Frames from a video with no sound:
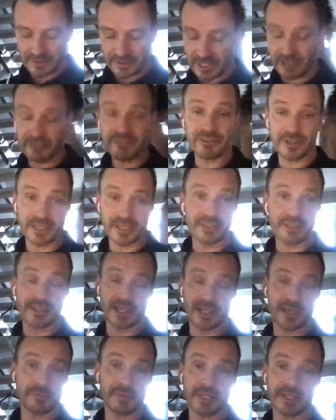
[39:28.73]

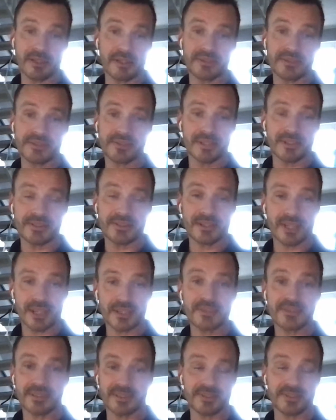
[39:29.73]
Definitely. I mean, it's
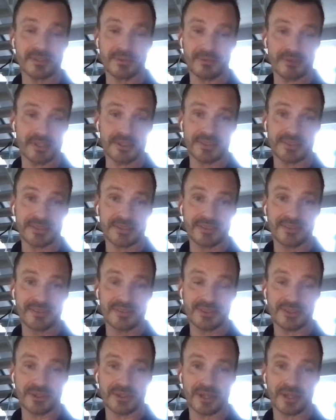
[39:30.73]
the essence of this.
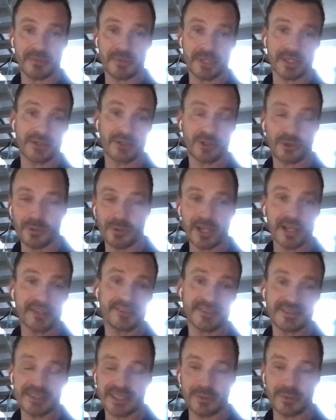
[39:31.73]
So
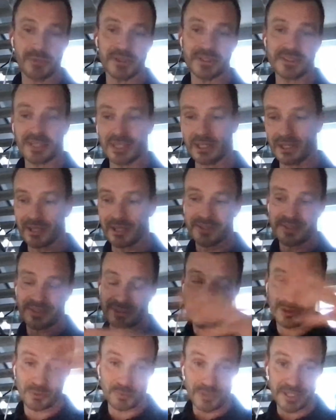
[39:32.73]
Kubernetes can be seen
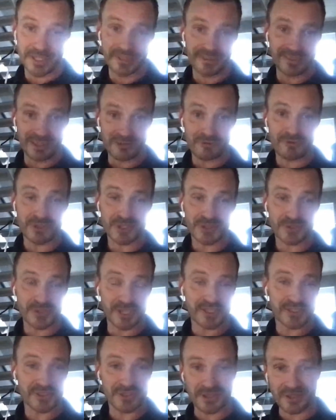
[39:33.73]
as a complete
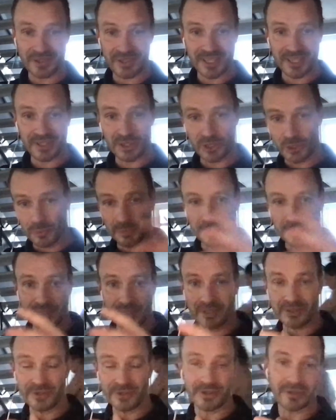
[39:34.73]
infrastructure, and you
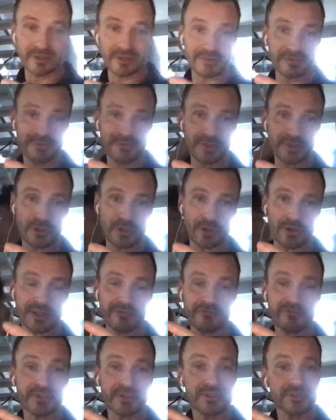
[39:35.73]
build your
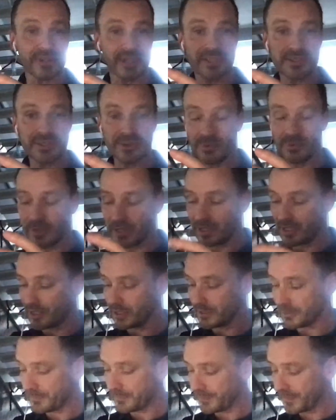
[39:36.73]
infrastructure
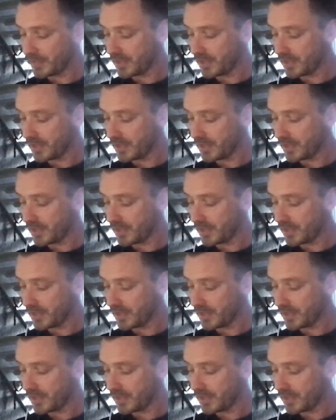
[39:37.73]
within.